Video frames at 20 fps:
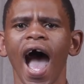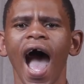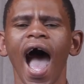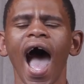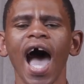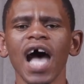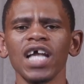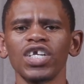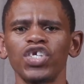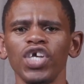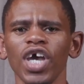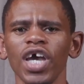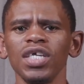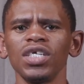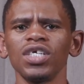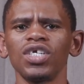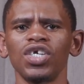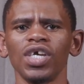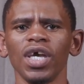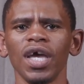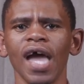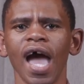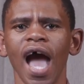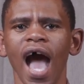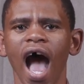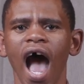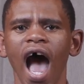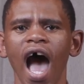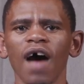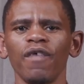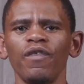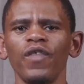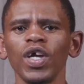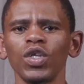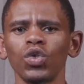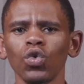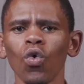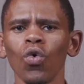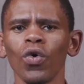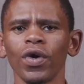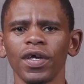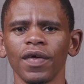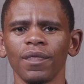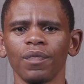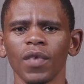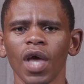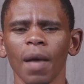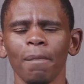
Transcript: Ha change, ha fetuhi.